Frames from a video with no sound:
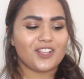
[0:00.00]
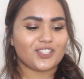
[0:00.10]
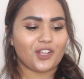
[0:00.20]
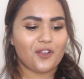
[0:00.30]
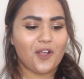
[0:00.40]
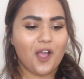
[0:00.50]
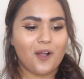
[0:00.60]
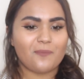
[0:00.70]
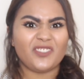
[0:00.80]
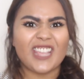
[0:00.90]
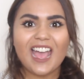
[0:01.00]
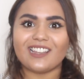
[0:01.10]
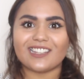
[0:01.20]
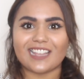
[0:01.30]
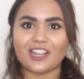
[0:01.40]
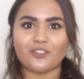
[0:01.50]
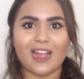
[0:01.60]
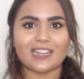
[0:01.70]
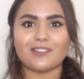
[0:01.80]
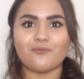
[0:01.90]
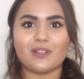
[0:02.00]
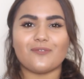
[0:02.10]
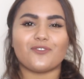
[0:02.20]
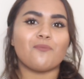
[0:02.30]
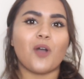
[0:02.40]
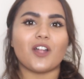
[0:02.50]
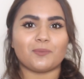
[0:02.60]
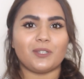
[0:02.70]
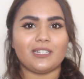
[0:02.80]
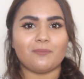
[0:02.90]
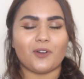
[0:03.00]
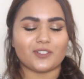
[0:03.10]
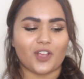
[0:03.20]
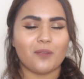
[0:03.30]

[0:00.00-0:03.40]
So yeah, let's get cracking with the March beauty box.